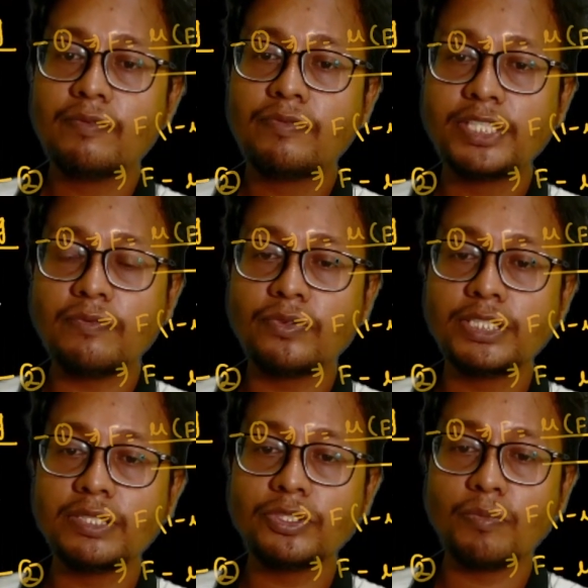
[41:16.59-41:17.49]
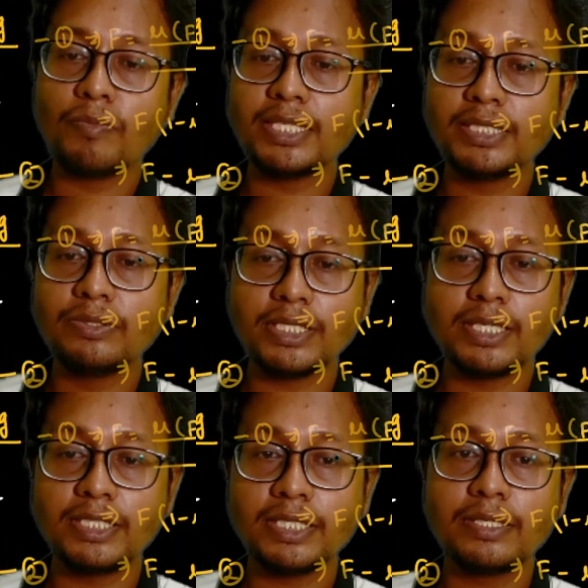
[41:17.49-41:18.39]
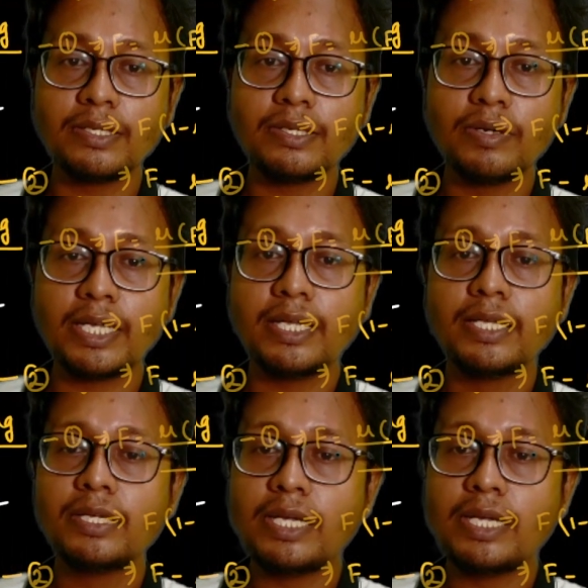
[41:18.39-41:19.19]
Friction force is equal to mass into acceleration. Okay.